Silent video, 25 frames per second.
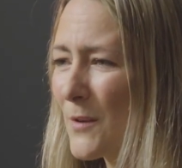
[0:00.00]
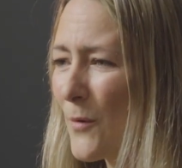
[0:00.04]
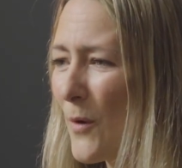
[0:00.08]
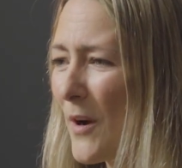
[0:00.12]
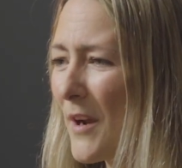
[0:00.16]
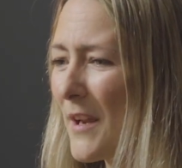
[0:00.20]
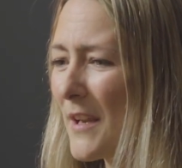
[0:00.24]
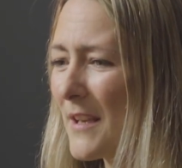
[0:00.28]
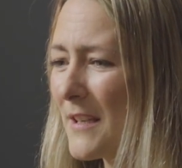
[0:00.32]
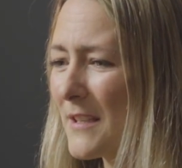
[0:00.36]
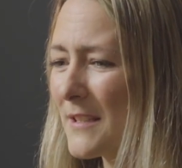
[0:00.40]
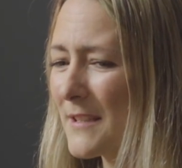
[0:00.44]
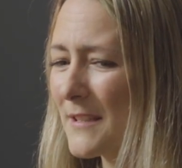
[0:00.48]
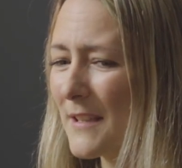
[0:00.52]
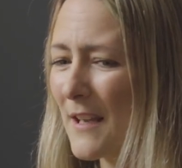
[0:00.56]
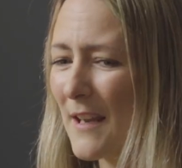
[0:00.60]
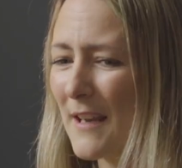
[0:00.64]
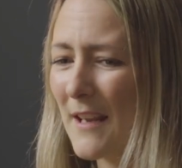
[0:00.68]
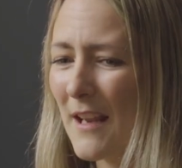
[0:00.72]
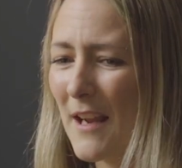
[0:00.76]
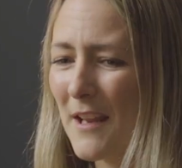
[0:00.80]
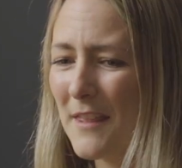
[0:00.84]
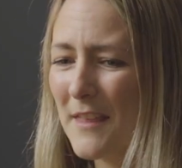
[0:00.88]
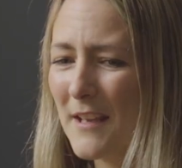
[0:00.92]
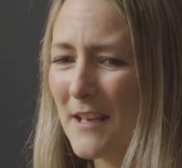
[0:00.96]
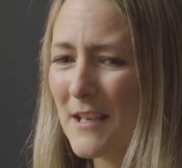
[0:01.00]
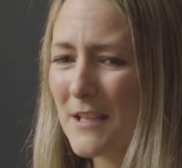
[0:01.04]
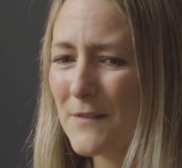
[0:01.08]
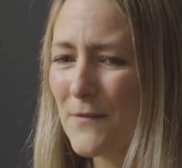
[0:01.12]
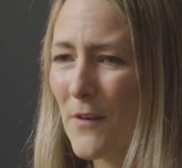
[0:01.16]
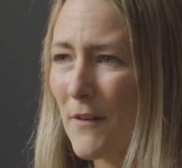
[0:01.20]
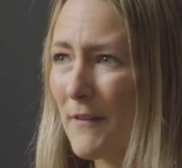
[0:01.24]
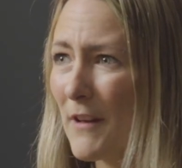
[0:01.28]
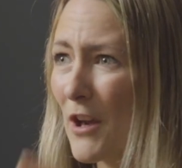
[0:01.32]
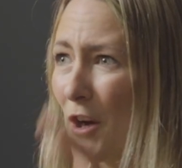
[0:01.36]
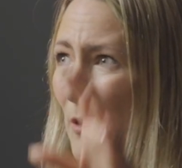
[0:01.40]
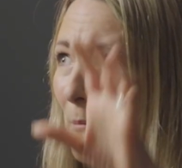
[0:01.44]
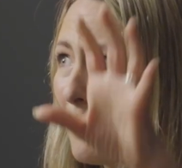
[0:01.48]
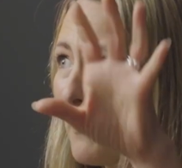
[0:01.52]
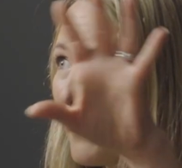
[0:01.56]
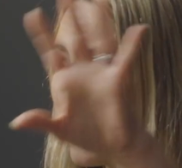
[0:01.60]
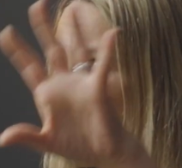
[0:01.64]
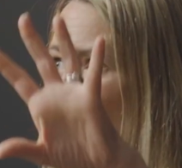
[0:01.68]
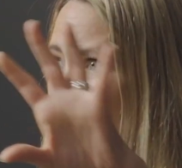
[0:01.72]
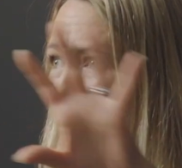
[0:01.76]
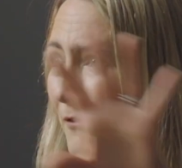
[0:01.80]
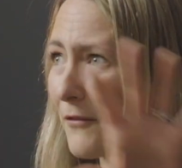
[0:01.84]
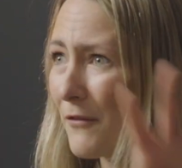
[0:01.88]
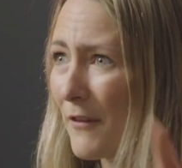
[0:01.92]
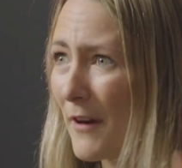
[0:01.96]
I think it's very
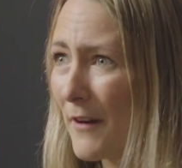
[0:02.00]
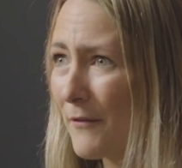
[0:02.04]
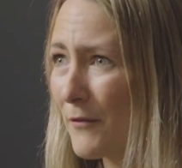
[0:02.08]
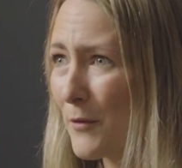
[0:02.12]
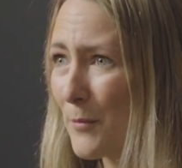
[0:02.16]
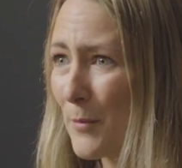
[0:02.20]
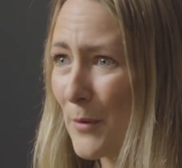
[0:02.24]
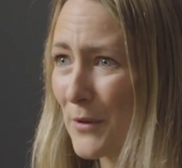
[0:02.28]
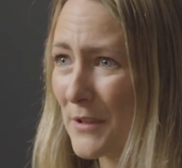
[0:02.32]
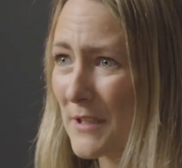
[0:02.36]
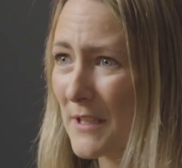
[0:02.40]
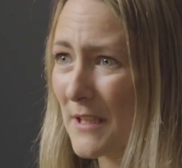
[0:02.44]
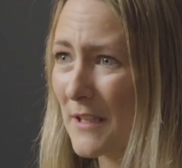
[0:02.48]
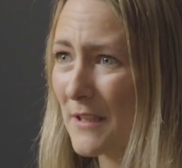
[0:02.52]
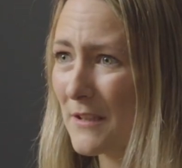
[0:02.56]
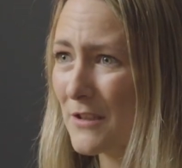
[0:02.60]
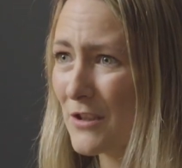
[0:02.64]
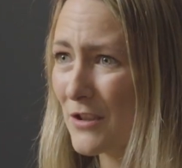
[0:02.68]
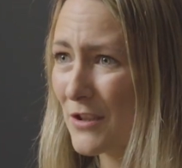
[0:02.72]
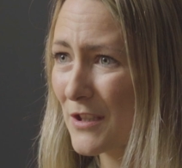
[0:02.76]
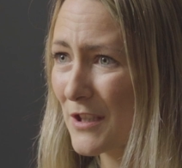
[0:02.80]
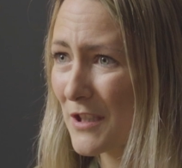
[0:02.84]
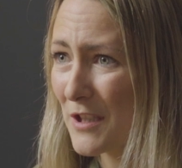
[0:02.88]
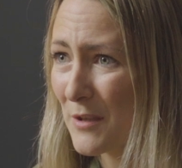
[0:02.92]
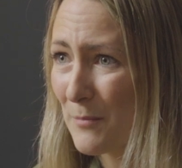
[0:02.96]
humbling for everybody just